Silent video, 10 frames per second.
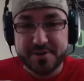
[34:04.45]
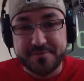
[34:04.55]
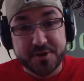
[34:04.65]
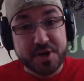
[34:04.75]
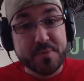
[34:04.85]
if
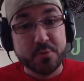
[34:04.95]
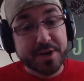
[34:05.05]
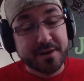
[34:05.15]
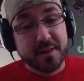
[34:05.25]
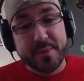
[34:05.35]
you're going to be
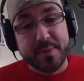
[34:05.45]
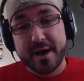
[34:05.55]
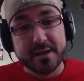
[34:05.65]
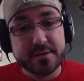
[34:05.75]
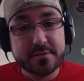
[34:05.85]
real
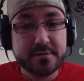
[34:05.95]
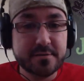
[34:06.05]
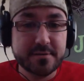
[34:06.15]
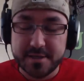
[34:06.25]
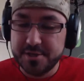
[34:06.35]
about it,
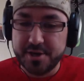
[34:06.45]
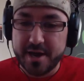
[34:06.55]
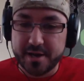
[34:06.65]
then you got